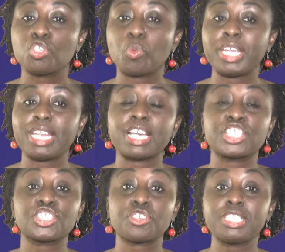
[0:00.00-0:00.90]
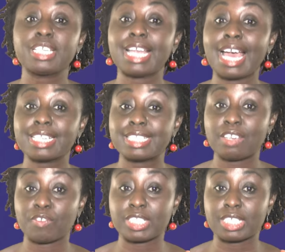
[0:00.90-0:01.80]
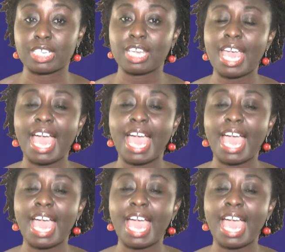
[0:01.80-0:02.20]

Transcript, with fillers: doing a certain activity